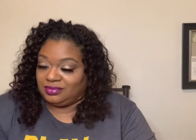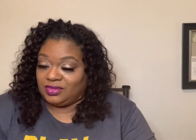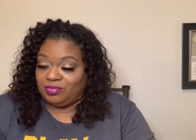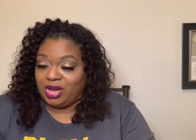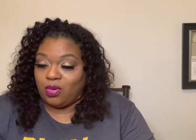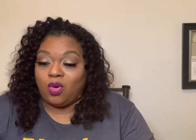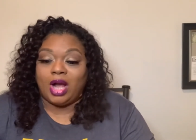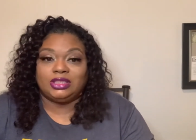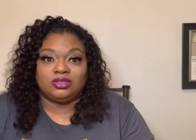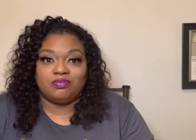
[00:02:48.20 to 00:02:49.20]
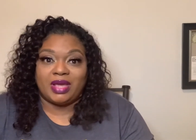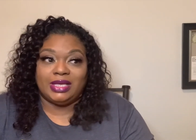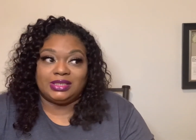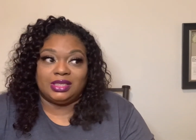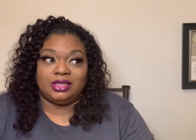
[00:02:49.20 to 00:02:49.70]
Better watch it,
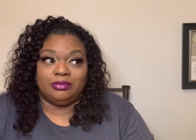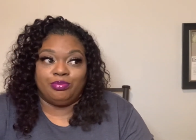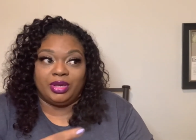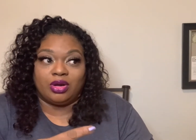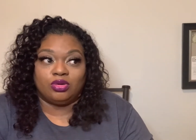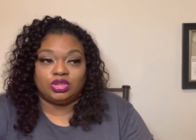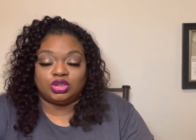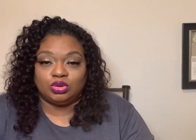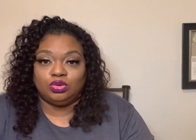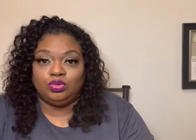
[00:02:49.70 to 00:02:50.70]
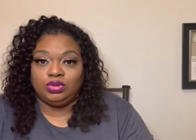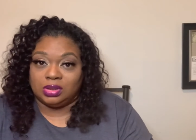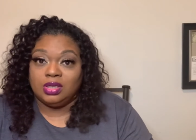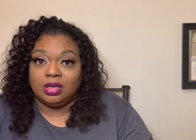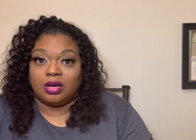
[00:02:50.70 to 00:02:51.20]
Mason. Them big old shoes.
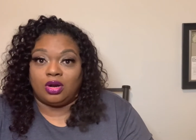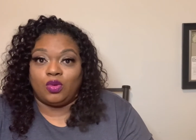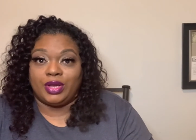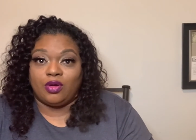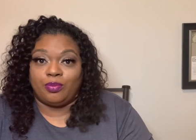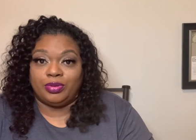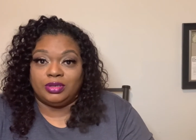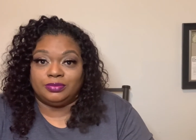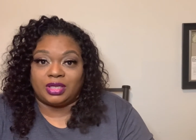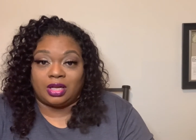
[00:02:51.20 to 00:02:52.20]
Khloé gonna put them,